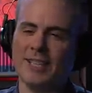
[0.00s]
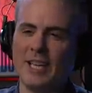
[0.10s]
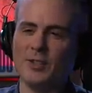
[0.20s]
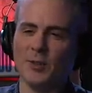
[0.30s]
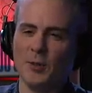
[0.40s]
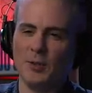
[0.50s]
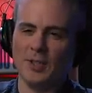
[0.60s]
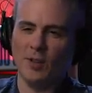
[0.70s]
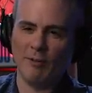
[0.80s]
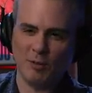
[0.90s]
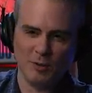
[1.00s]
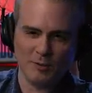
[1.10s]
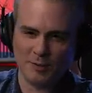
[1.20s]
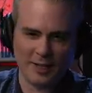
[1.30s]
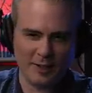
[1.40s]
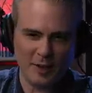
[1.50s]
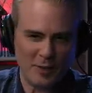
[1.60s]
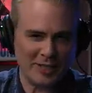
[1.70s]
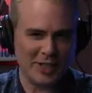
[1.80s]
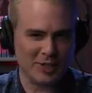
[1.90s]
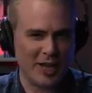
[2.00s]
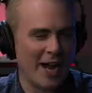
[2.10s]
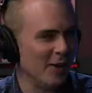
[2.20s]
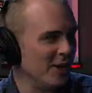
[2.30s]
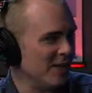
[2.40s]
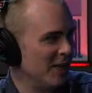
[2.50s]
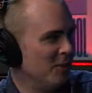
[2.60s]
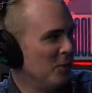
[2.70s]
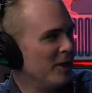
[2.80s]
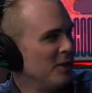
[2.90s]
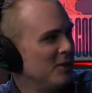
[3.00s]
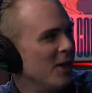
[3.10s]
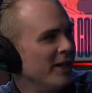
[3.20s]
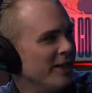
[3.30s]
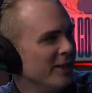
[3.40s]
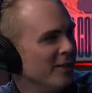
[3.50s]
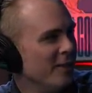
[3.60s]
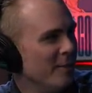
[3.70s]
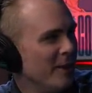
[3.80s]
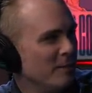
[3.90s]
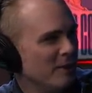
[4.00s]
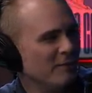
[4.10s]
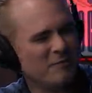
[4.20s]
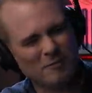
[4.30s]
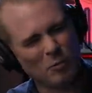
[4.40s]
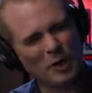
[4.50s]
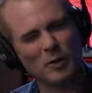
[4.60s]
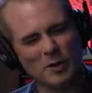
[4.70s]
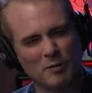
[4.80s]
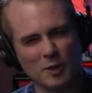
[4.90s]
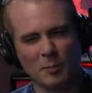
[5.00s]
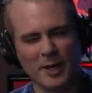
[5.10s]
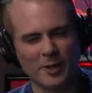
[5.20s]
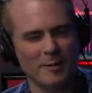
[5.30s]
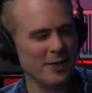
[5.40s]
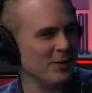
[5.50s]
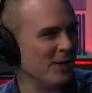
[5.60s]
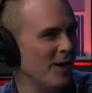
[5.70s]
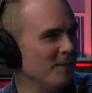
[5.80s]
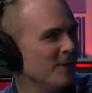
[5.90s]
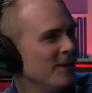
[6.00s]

introduced a level of, I don't know, intentionality in what he has done here that made me weirdly feel better about this game.